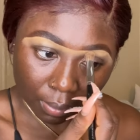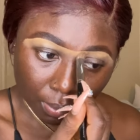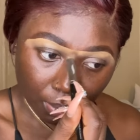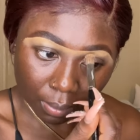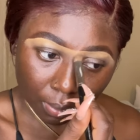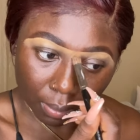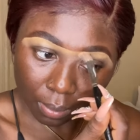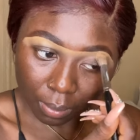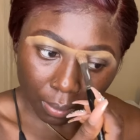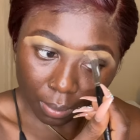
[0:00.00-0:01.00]
used to
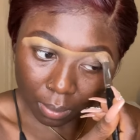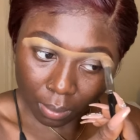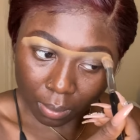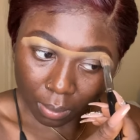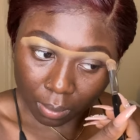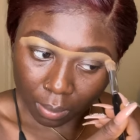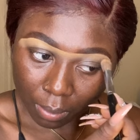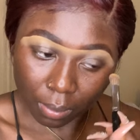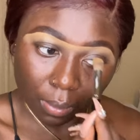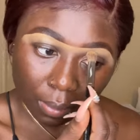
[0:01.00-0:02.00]
clean my brows
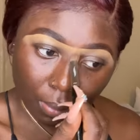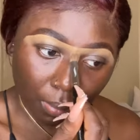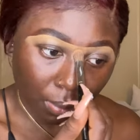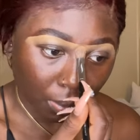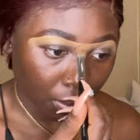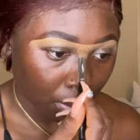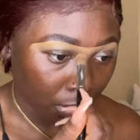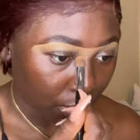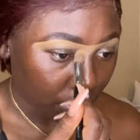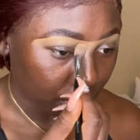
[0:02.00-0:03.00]
and I am just buffing
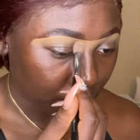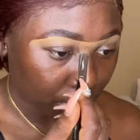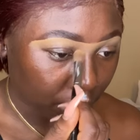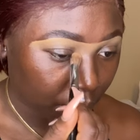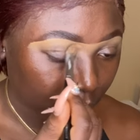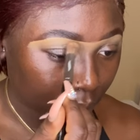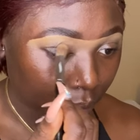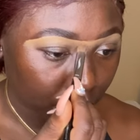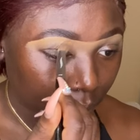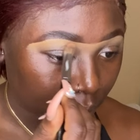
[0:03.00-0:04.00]
it out
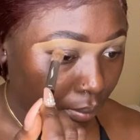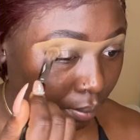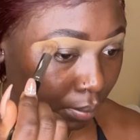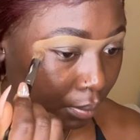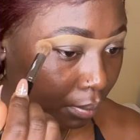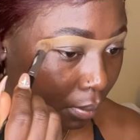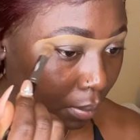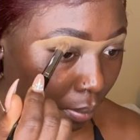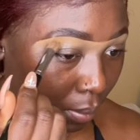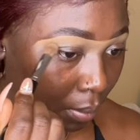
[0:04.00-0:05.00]
and smoothing it out
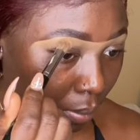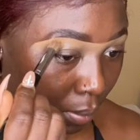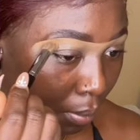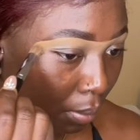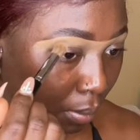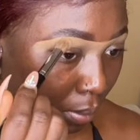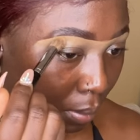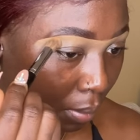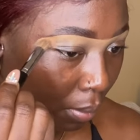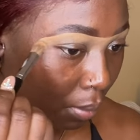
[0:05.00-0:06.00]
into my lid
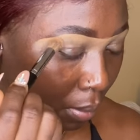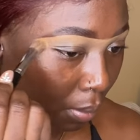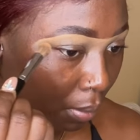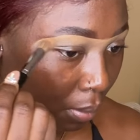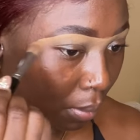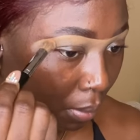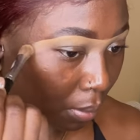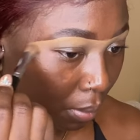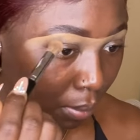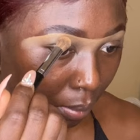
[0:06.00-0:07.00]
and this is
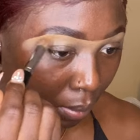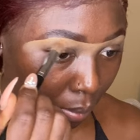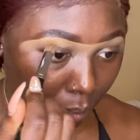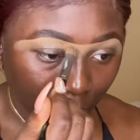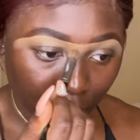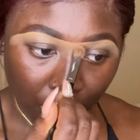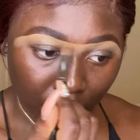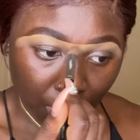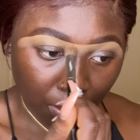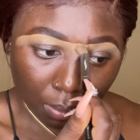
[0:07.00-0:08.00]
also going to
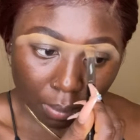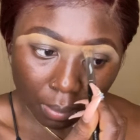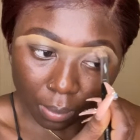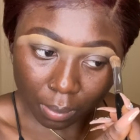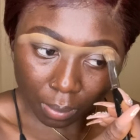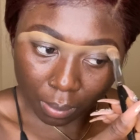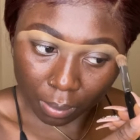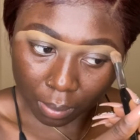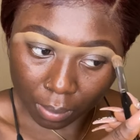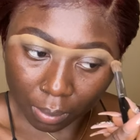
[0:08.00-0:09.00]
help me
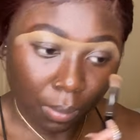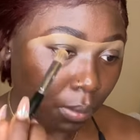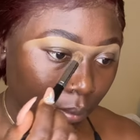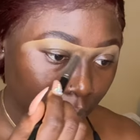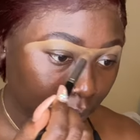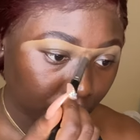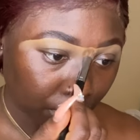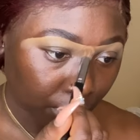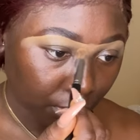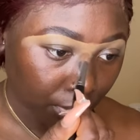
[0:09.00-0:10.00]
um, prep my
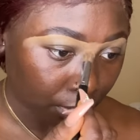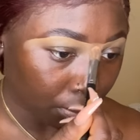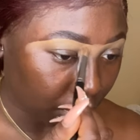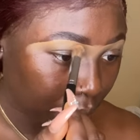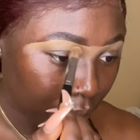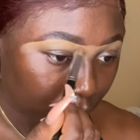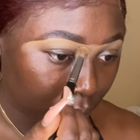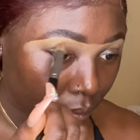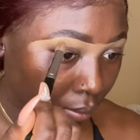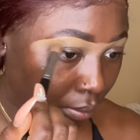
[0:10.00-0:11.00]
eyelids for my
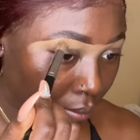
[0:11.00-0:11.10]
eyeshadow.